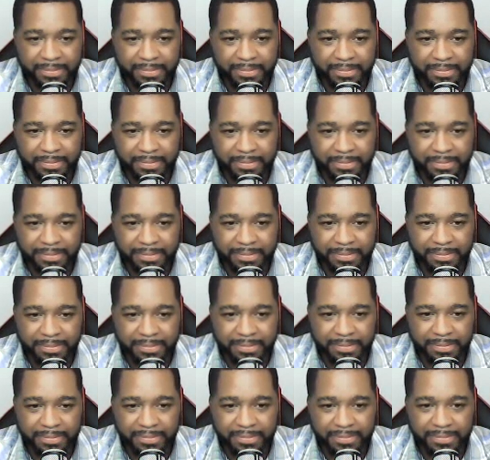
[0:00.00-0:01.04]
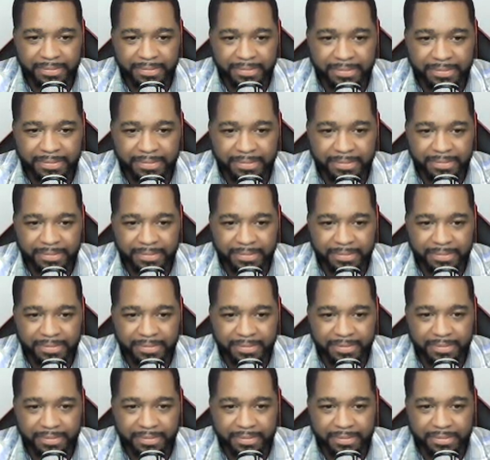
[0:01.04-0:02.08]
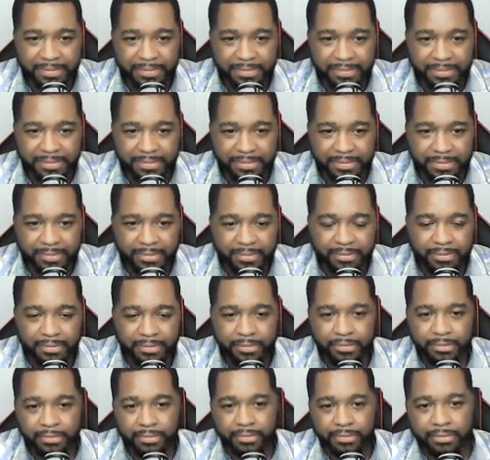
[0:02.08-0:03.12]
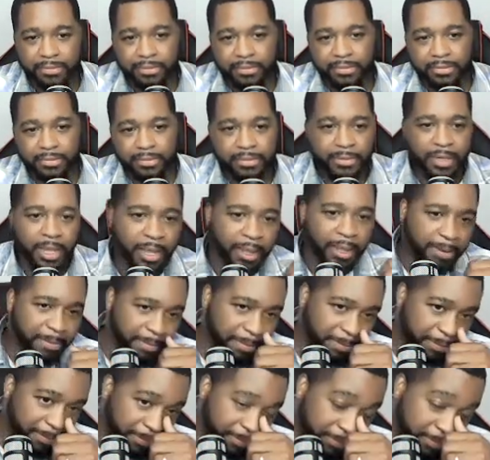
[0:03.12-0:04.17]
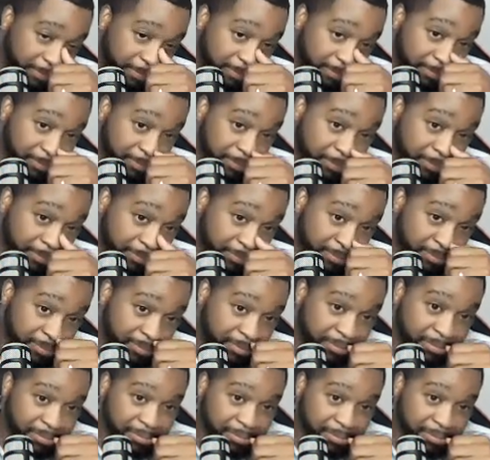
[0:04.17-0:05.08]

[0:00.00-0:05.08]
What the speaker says: (not speaking)